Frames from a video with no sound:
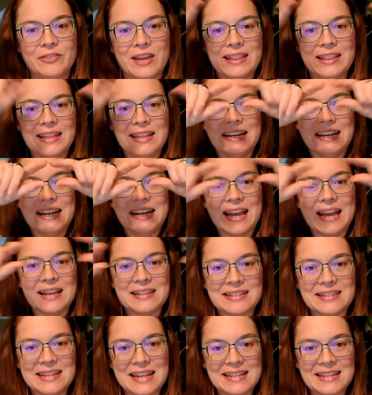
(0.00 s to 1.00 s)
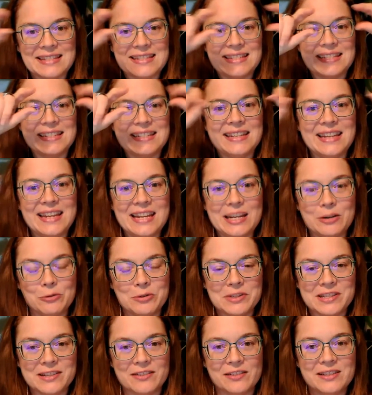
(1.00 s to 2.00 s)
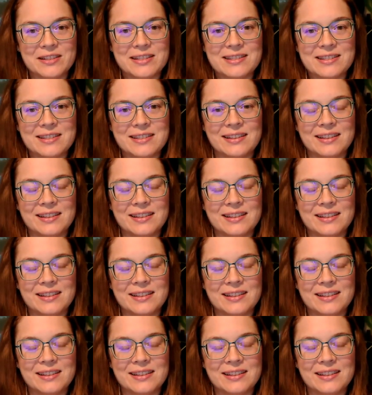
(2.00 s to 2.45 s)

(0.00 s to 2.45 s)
and then it has nested key results.